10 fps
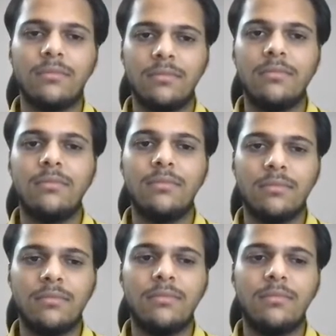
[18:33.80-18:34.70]

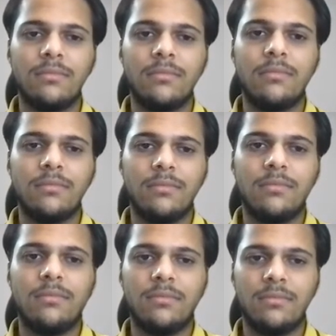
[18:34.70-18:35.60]

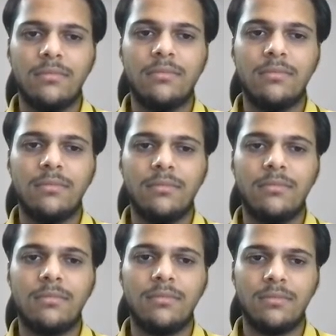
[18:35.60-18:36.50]

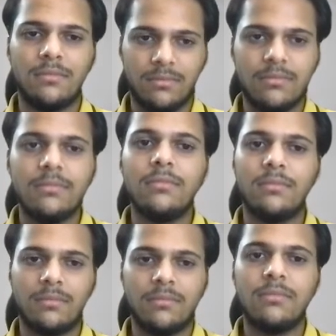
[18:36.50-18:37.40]

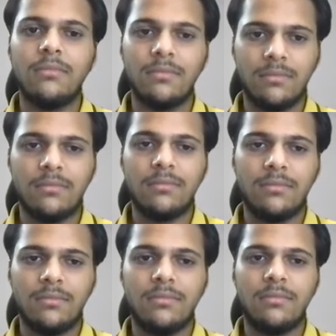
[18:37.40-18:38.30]

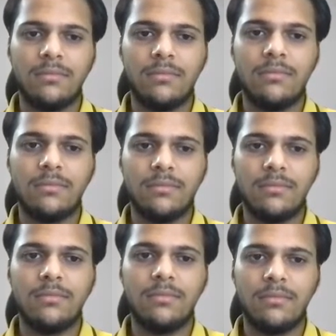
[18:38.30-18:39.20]

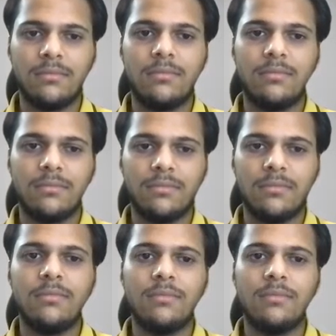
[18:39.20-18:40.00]
(silent)